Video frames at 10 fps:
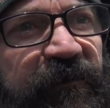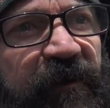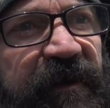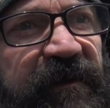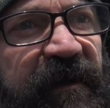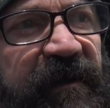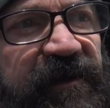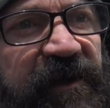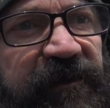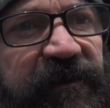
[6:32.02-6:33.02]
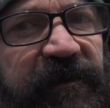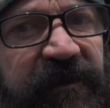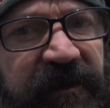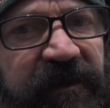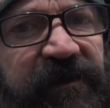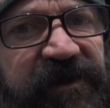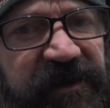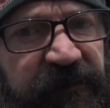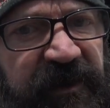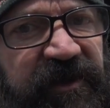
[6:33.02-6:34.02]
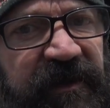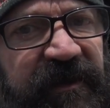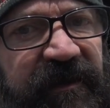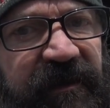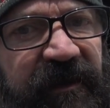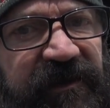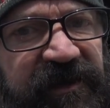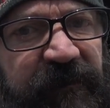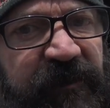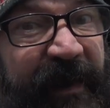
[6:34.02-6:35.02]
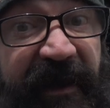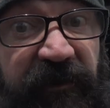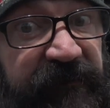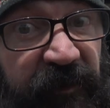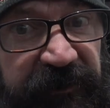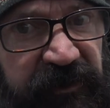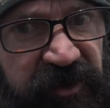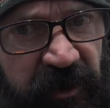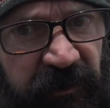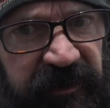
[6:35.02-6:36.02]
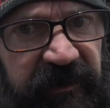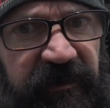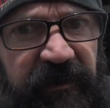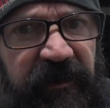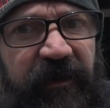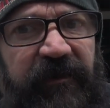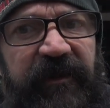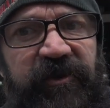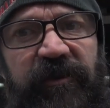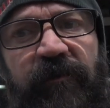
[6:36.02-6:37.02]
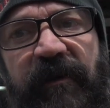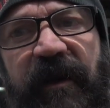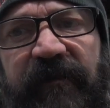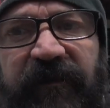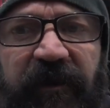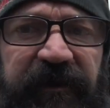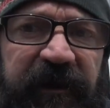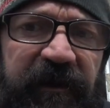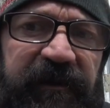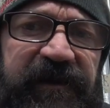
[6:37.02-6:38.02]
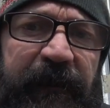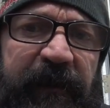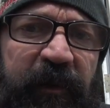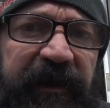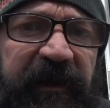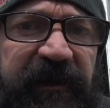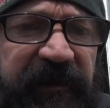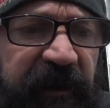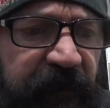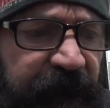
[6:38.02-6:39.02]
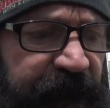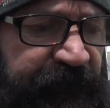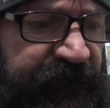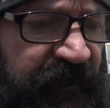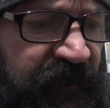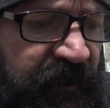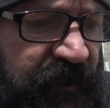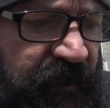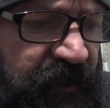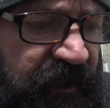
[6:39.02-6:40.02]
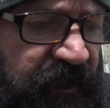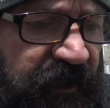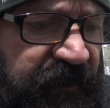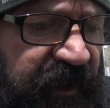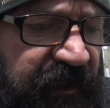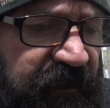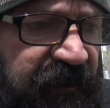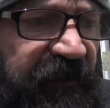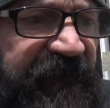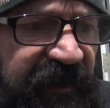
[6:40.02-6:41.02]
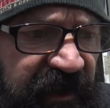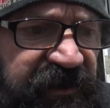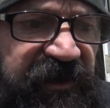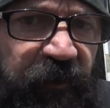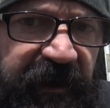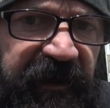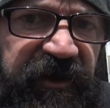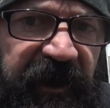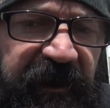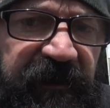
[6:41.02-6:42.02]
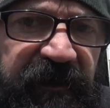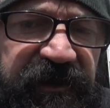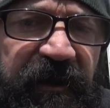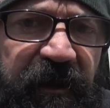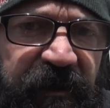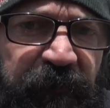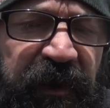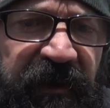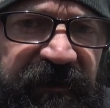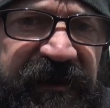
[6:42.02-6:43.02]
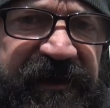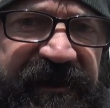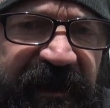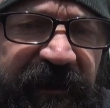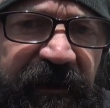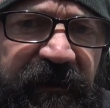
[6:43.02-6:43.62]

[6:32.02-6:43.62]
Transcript: it running that it's under suspicion and it seems battery voltage only, you know, that you don't have, the alternator doesn't seem to be putting anything out, then the fastest way to check it is to unplug the stator,